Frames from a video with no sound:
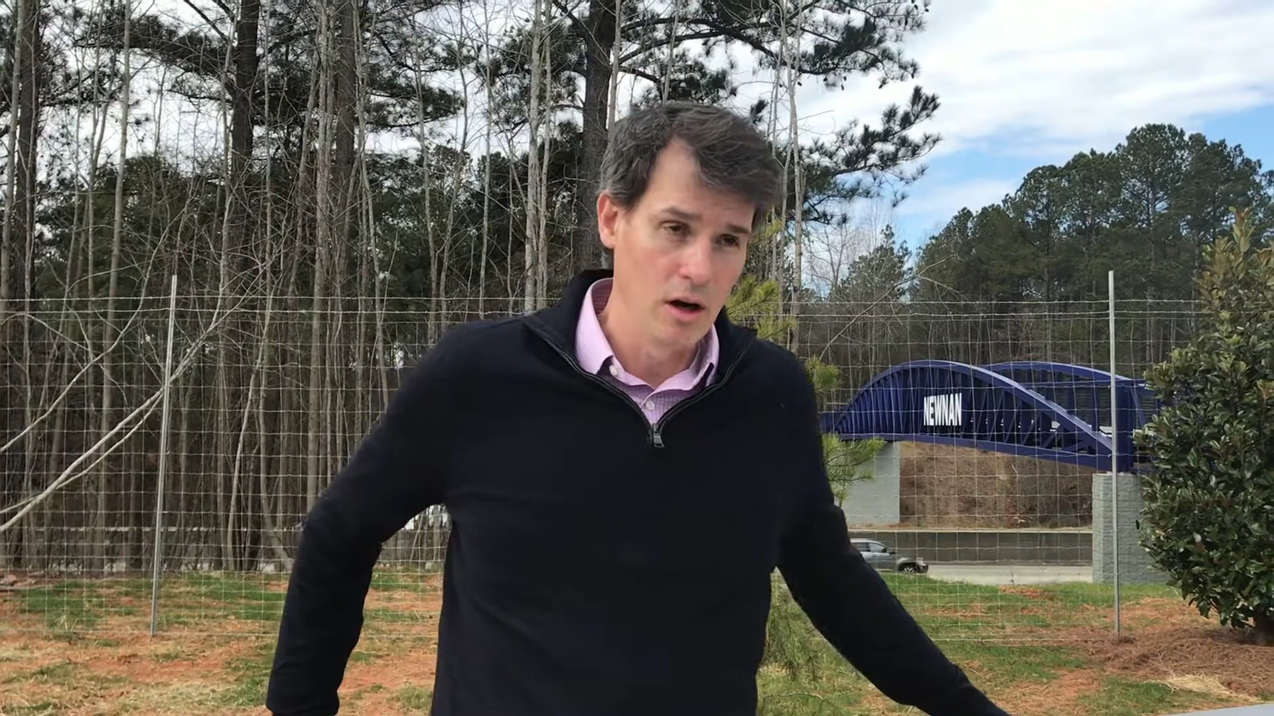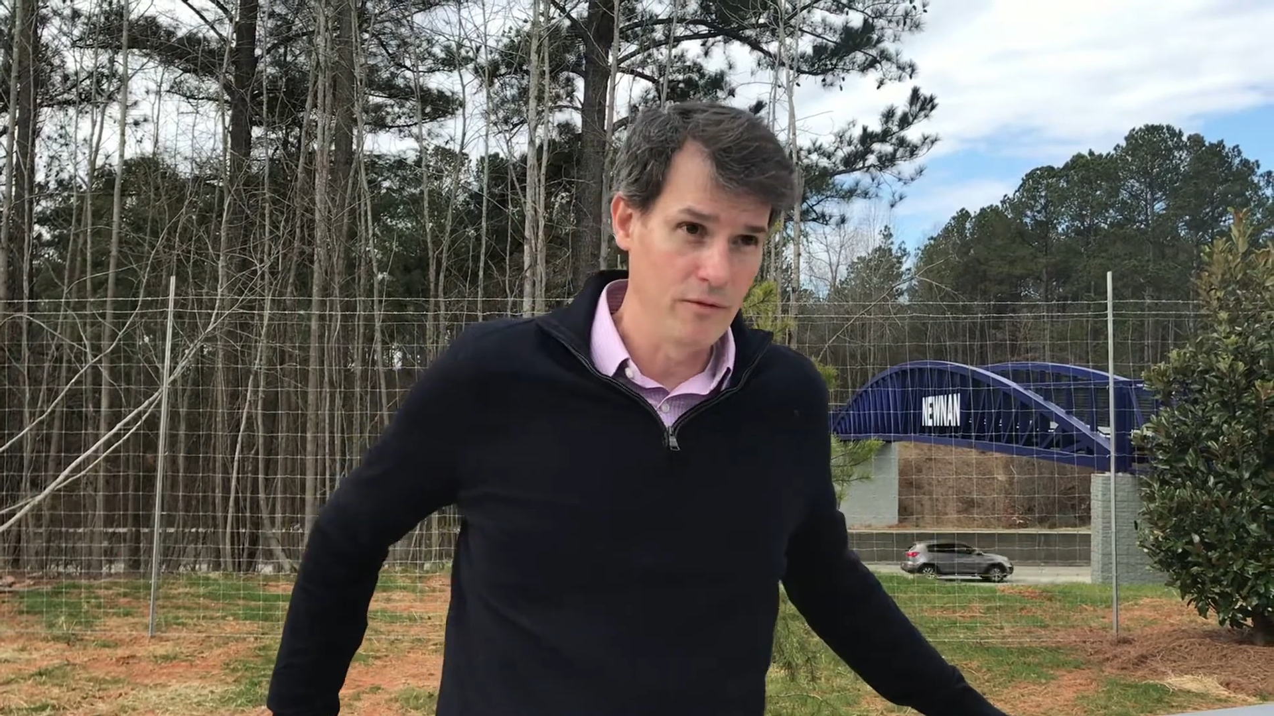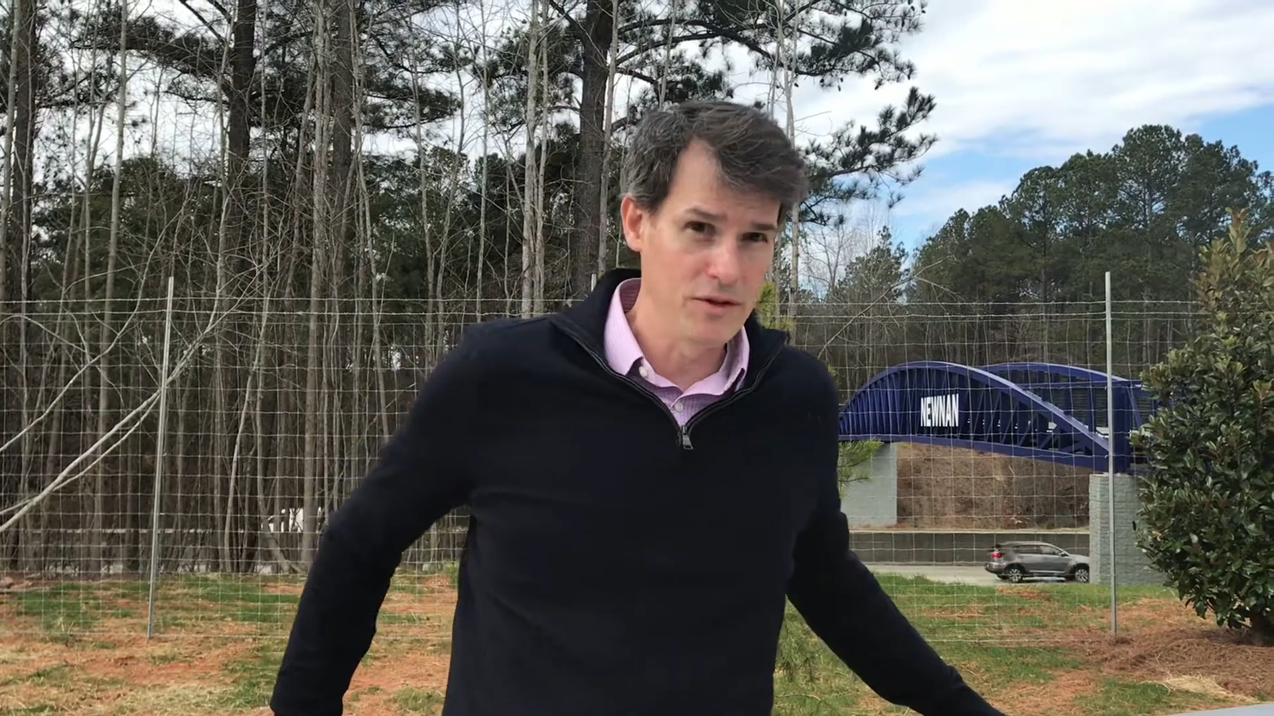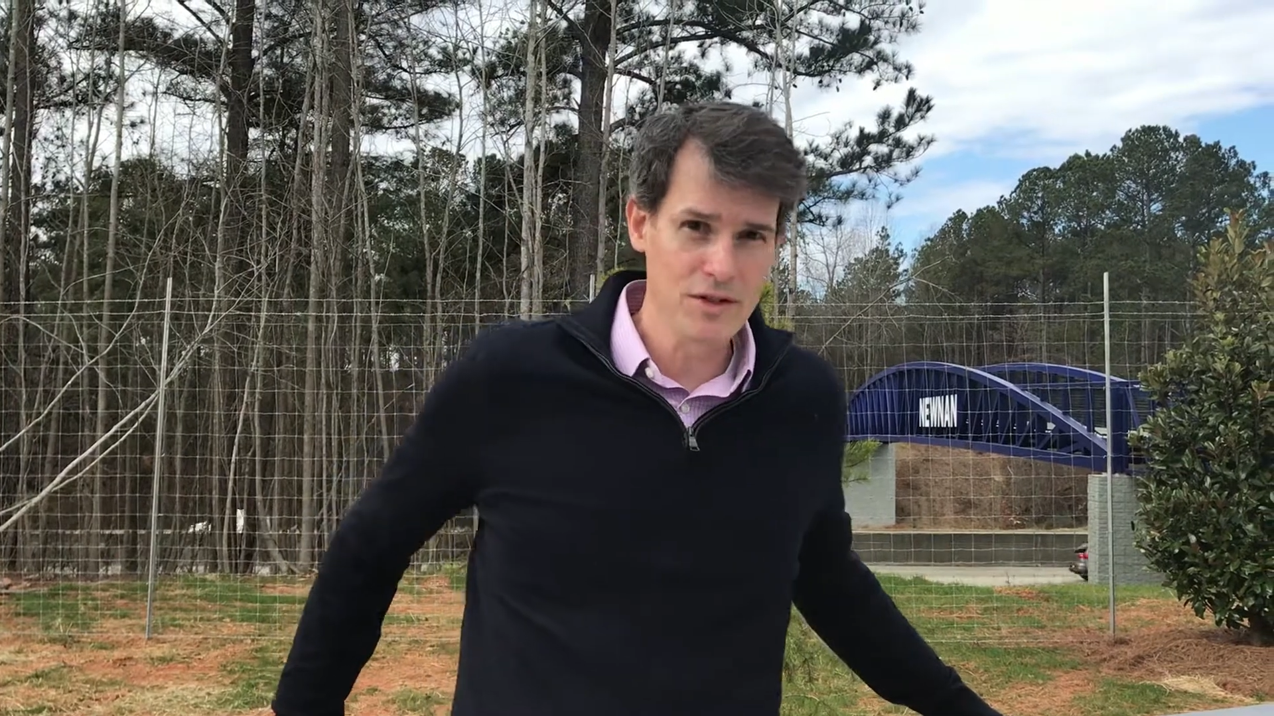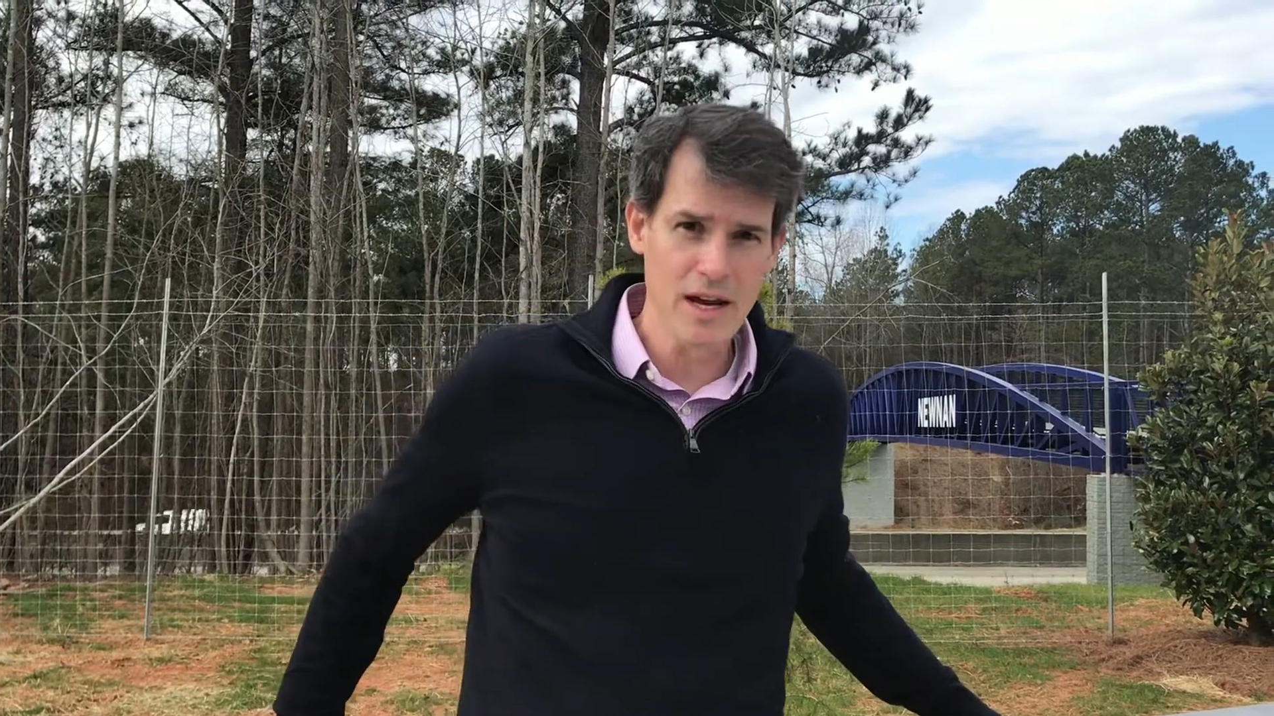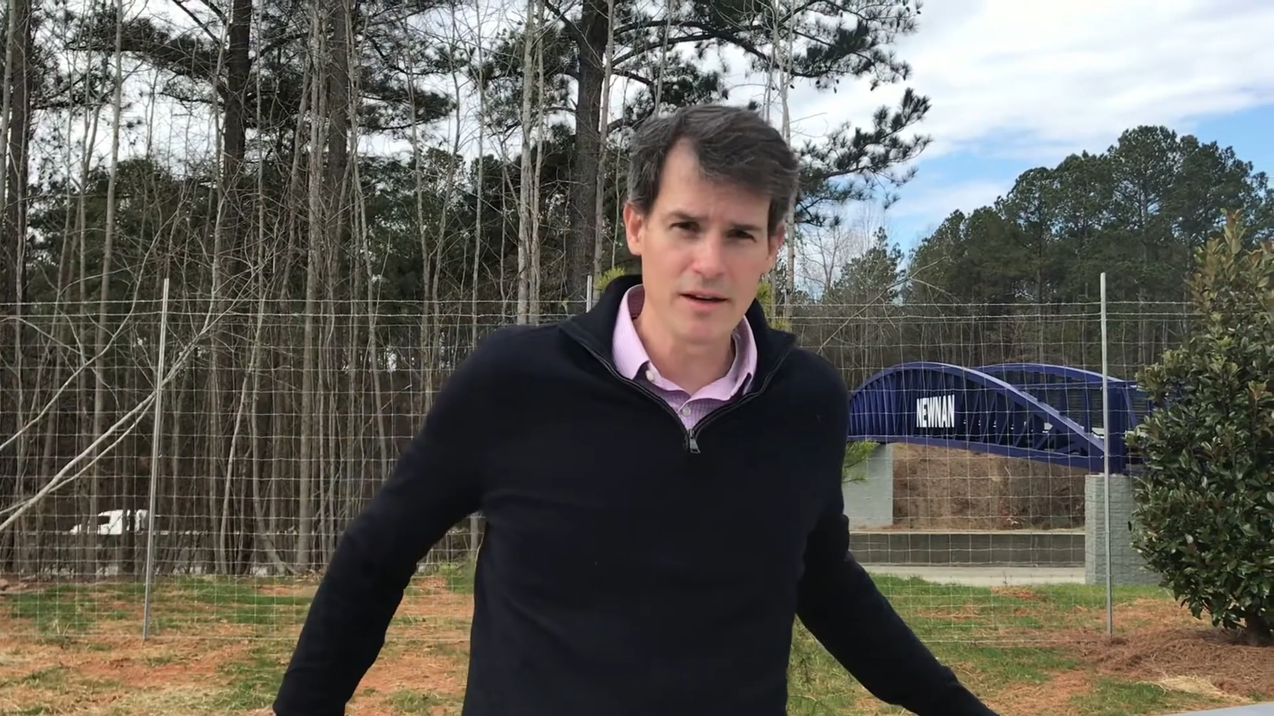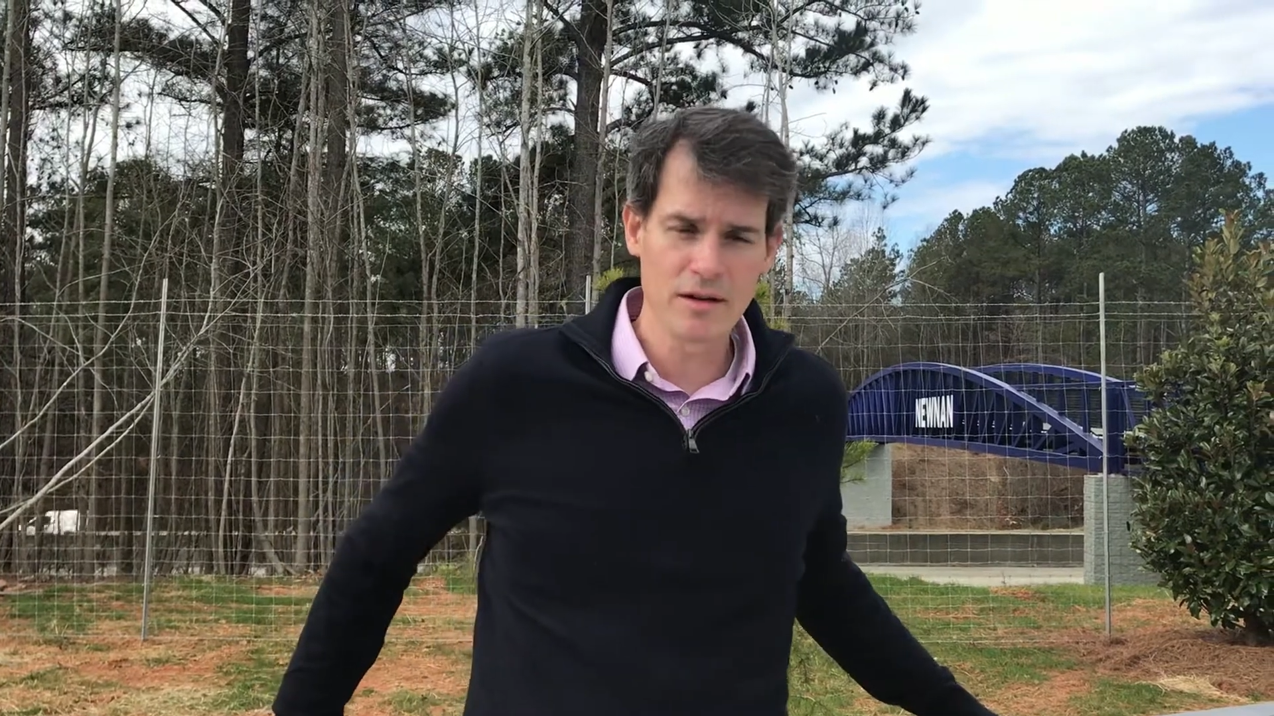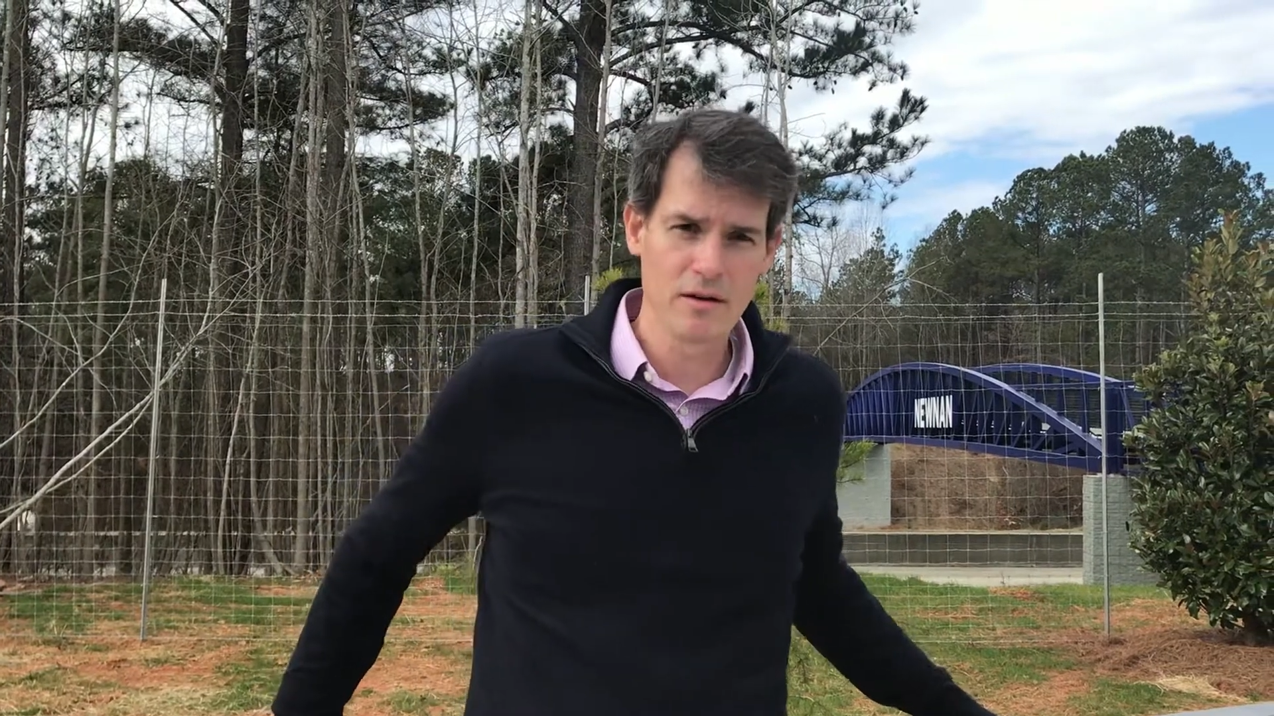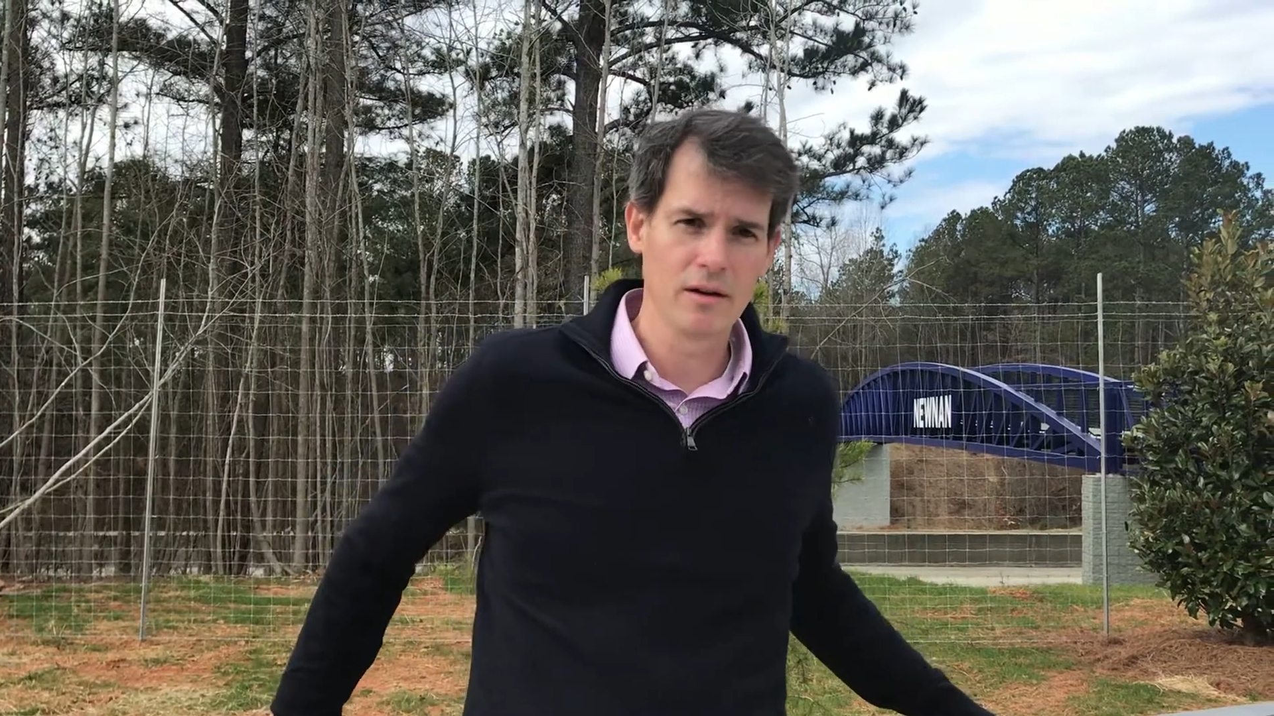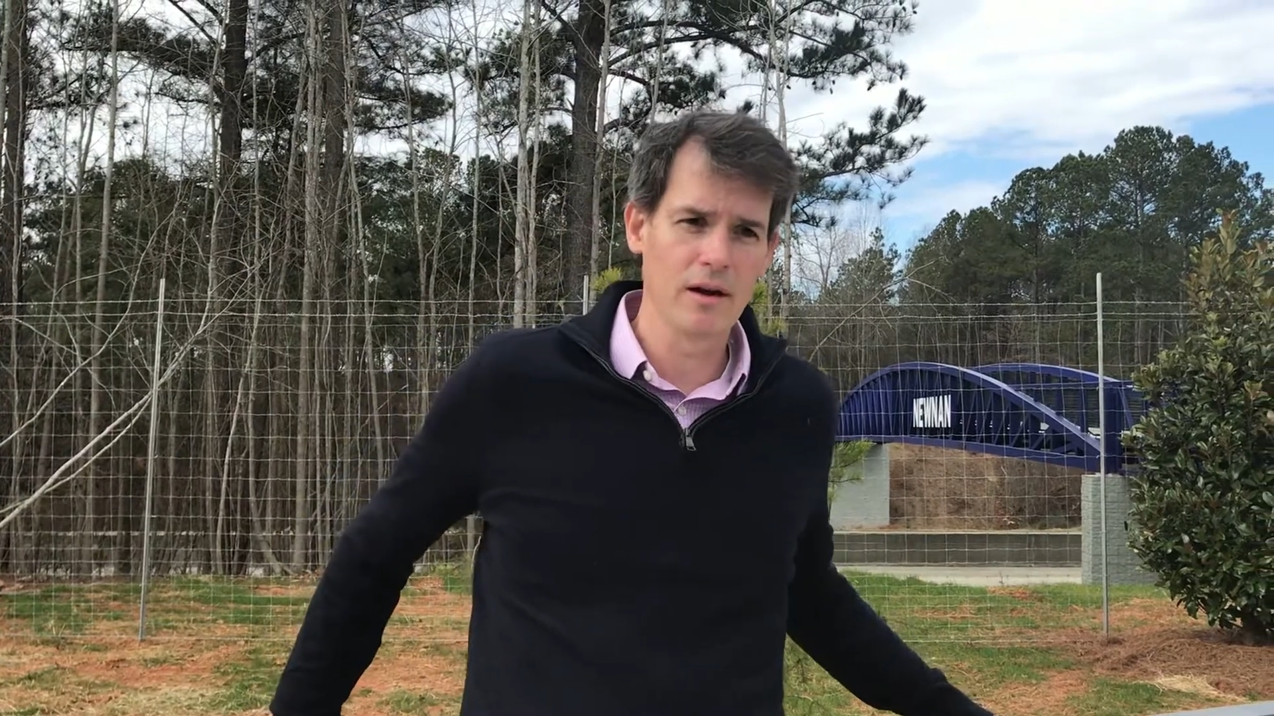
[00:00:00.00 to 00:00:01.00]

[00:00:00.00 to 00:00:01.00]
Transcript: of the state.